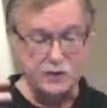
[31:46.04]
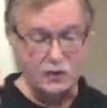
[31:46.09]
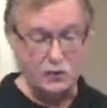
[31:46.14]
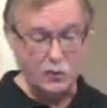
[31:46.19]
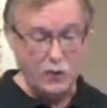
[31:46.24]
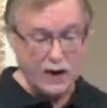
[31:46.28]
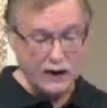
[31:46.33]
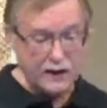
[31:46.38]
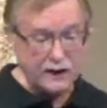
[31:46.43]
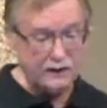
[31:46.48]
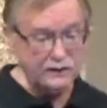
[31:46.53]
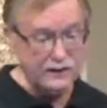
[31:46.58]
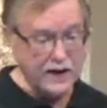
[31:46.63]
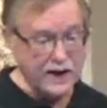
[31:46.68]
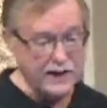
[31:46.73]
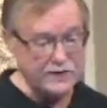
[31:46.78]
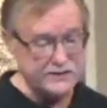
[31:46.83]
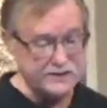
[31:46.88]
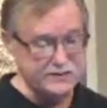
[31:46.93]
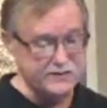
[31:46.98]
we
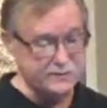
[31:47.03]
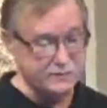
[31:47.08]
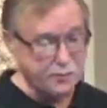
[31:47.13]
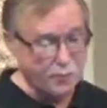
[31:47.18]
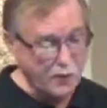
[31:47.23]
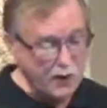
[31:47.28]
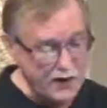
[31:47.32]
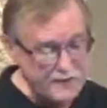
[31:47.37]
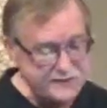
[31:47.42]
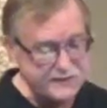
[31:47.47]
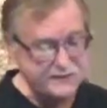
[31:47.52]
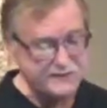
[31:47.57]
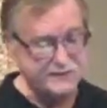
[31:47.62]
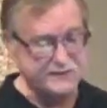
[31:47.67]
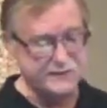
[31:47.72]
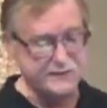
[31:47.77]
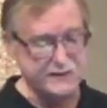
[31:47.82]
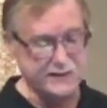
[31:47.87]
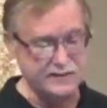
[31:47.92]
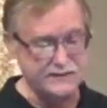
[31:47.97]
recognize his
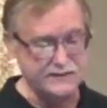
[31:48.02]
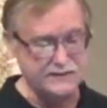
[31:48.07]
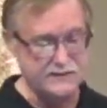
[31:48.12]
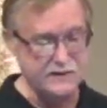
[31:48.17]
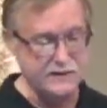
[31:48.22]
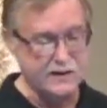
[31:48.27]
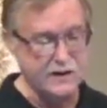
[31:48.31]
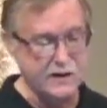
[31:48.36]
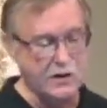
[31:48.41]
presence in us.